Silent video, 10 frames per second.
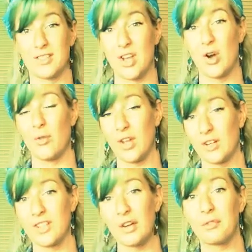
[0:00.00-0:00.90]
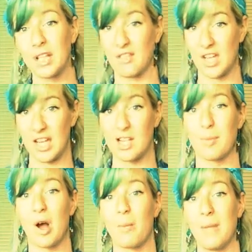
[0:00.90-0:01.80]
So they're definitely thinking
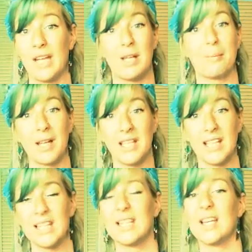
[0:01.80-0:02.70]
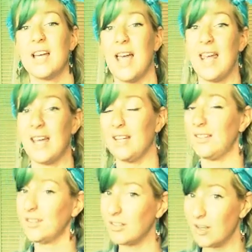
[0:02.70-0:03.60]
about making money, and
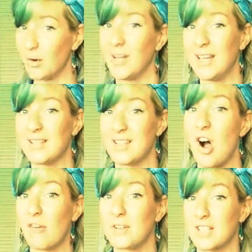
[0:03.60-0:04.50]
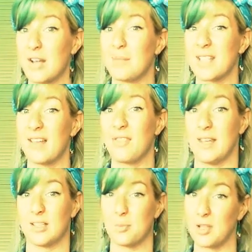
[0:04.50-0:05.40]
you know, it's oftentimes at the
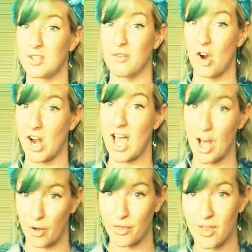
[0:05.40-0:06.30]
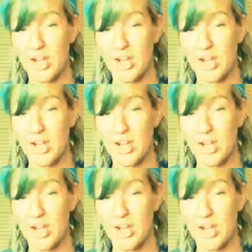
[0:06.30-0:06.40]
expense of our health.